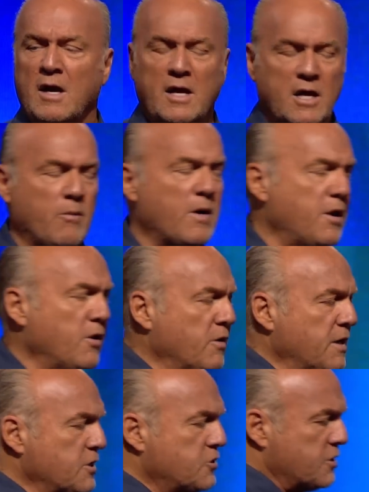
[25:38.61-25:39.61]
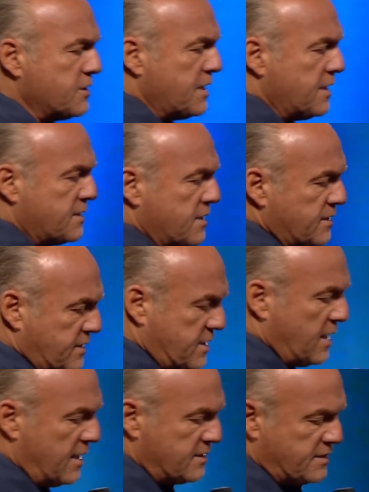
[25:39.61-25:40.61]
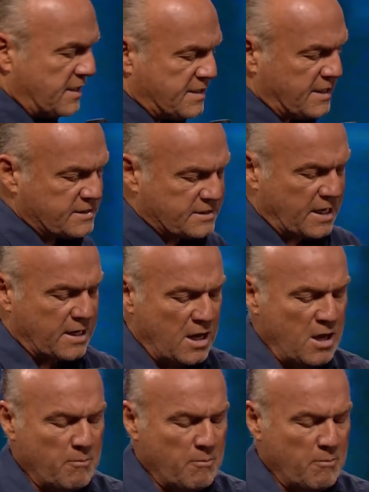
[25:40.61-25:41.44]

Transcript: You want to know an interesting statistic?